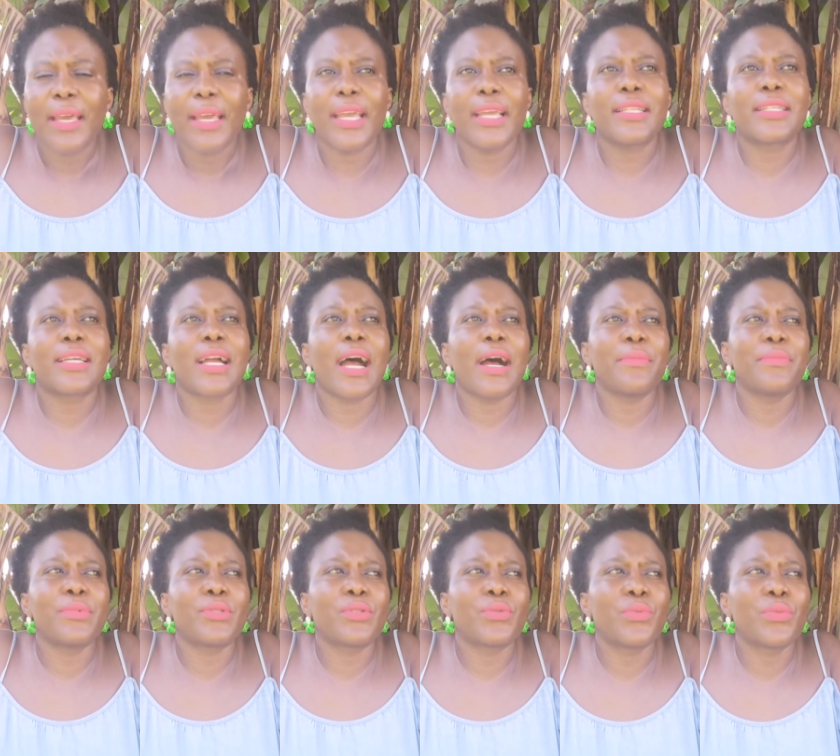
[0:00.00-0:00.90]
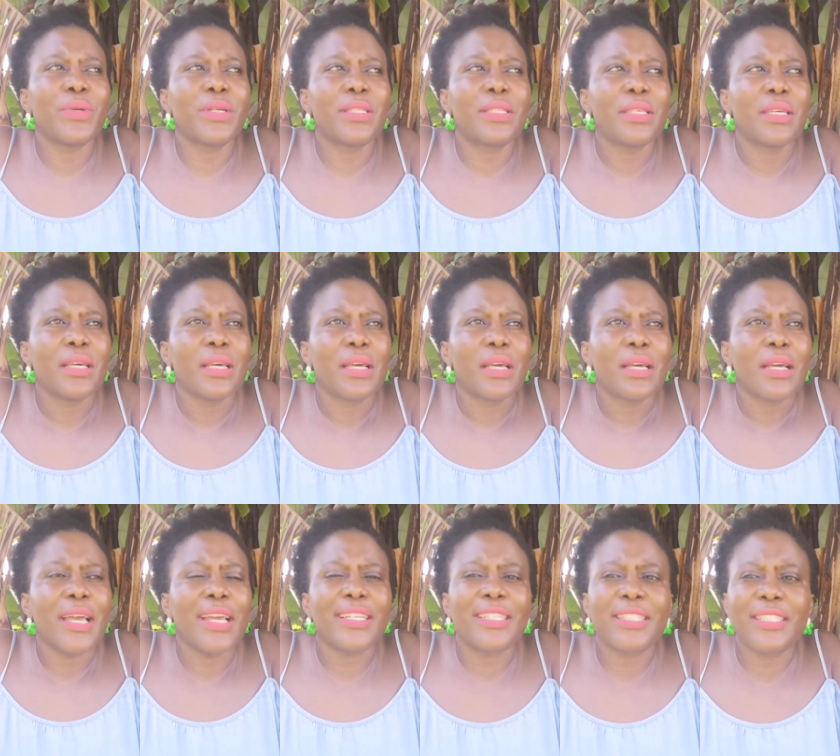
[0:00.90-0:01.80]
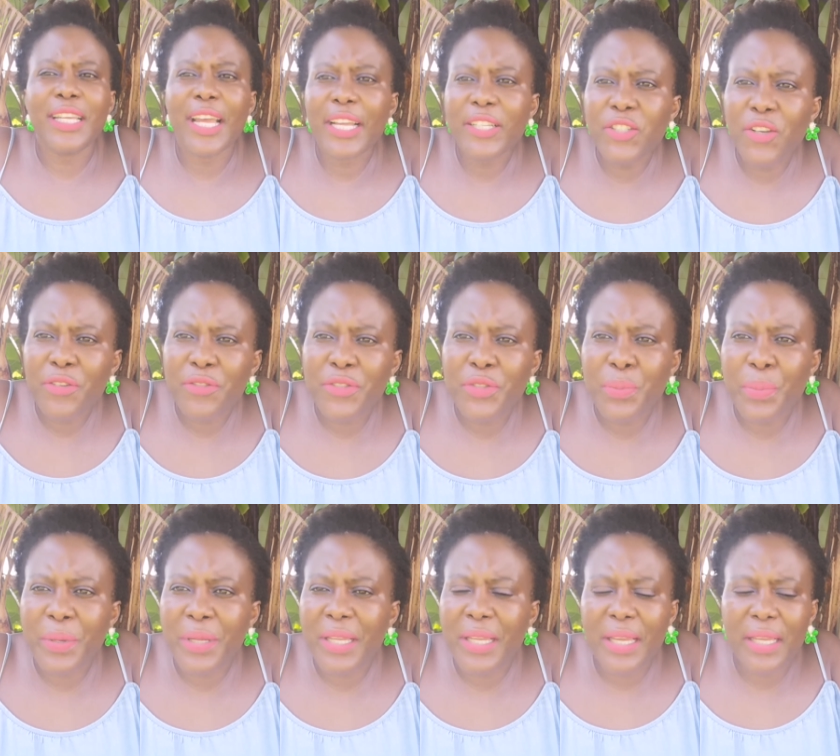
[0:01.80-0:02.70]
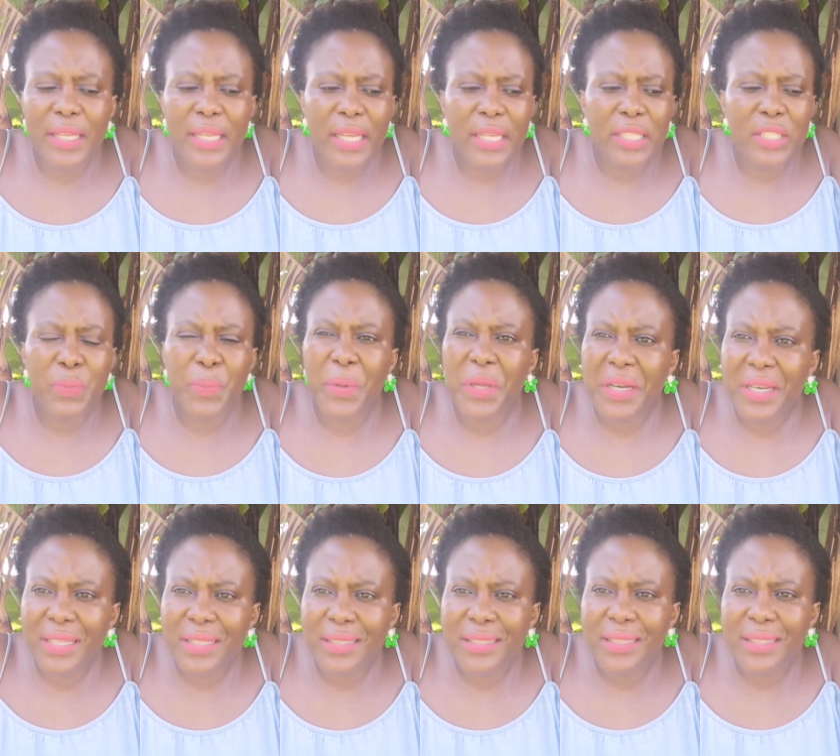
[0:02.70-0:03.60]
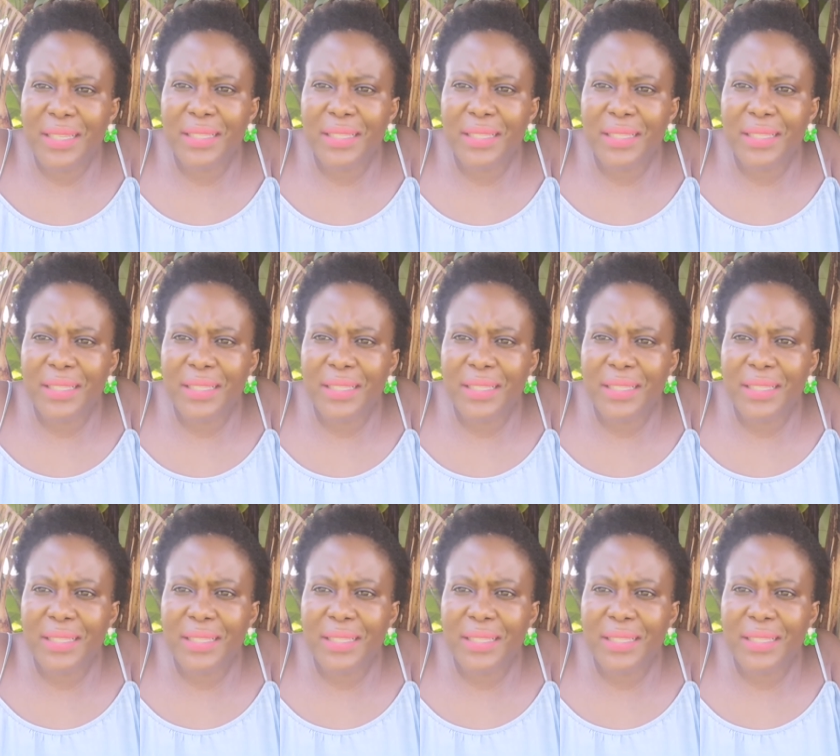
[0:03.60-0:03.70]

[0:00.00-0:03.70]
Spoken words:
It comes with exchange of spirits.